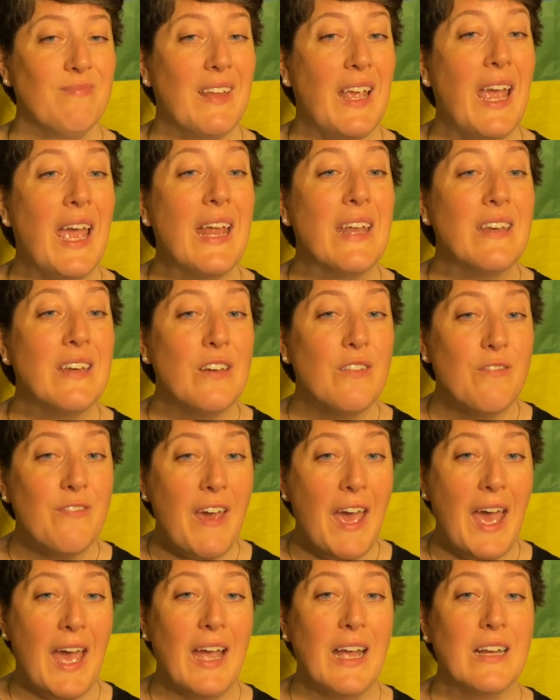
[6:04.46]
And in
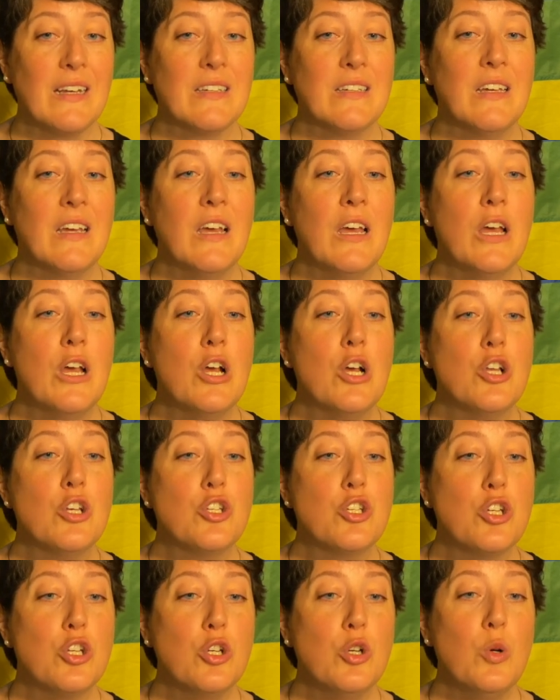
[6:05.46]
fact,
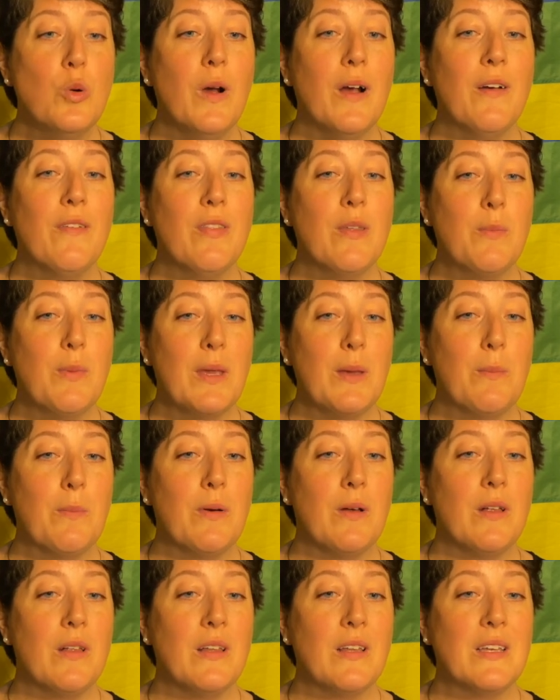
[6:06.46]
2 of the
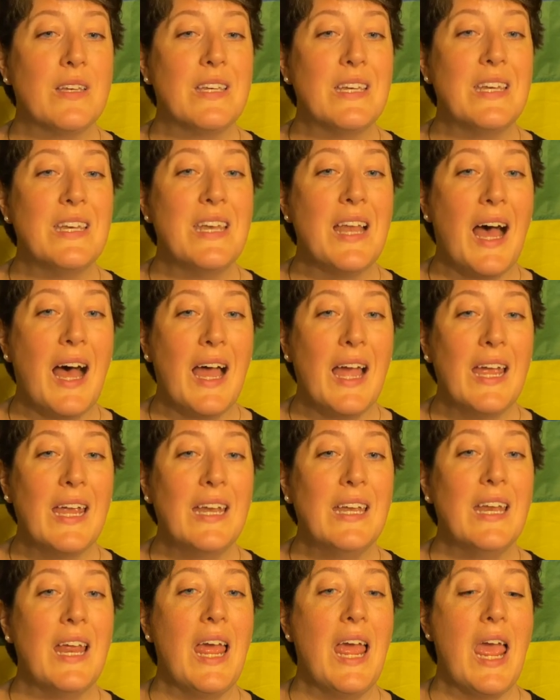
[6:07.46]
people
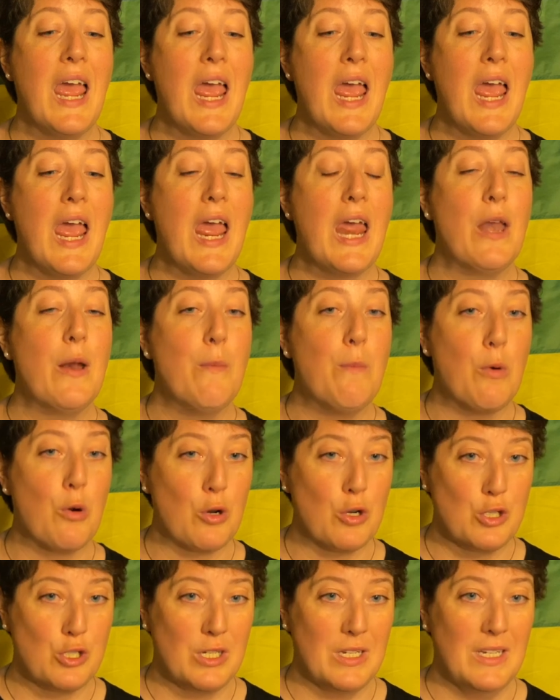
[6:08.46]
denied an
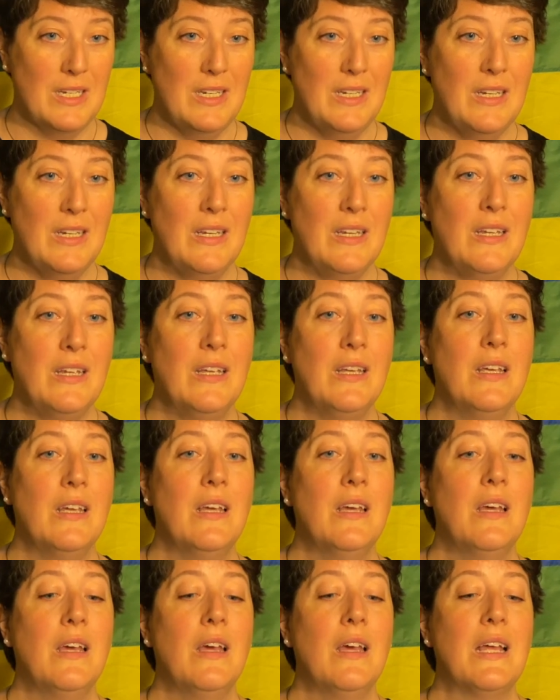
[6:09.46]
abortion
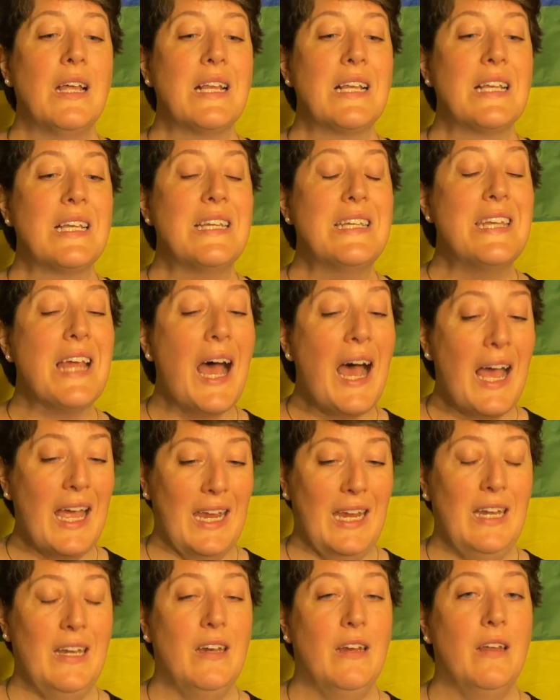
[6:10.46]

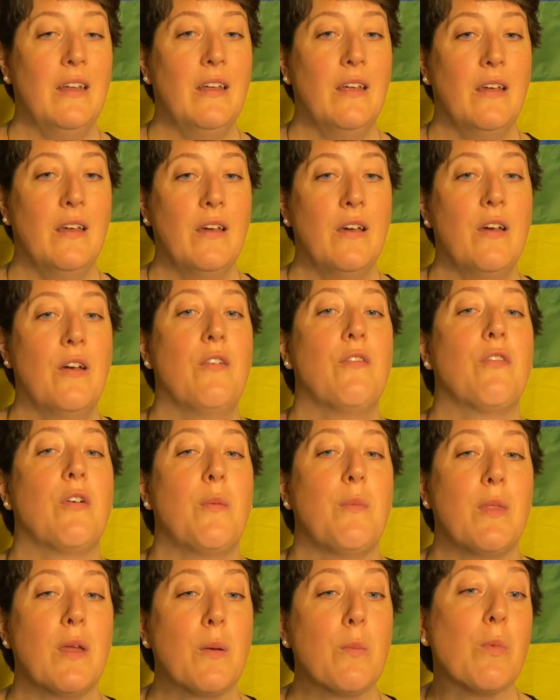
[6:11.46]
died
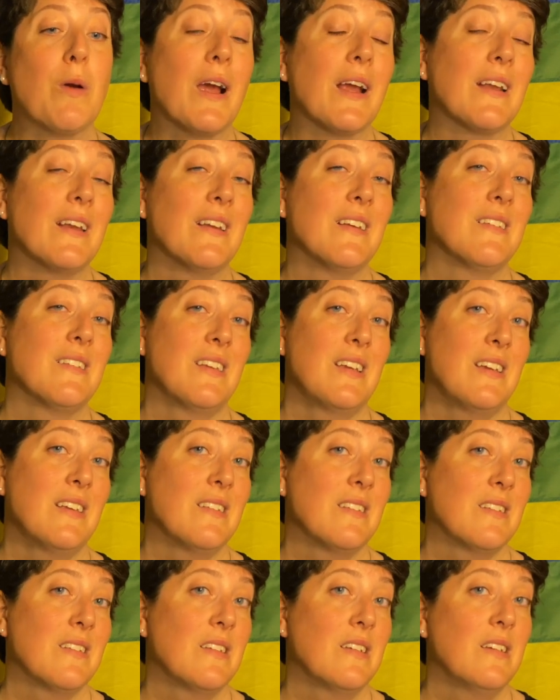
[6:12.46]
from their pregnancies.